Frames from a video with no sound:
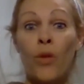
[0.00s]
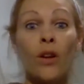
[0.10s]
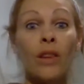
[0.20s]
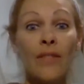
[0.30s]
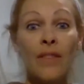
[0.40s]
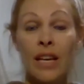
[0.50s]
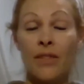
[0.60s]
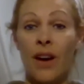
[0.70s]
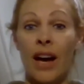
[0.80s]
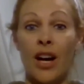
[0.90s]
their living
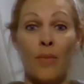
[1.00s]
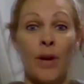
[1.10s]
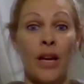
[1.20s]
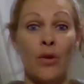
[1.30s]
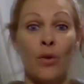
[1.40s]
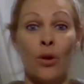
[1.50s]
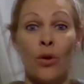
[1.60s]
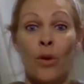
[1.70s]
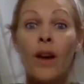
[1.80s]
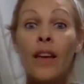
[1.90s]
environment
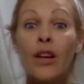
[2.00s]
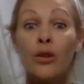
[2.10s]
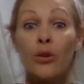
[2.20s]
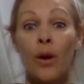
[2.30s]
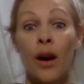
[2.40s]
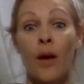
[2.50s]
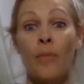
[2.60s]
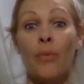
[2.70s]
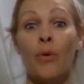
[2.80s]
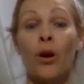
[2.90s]
or where they grew
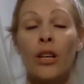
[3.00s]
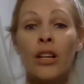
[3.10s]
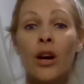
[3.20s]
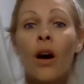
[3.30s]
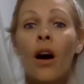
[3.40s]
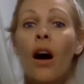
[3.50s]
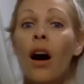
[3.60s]
up or, you know,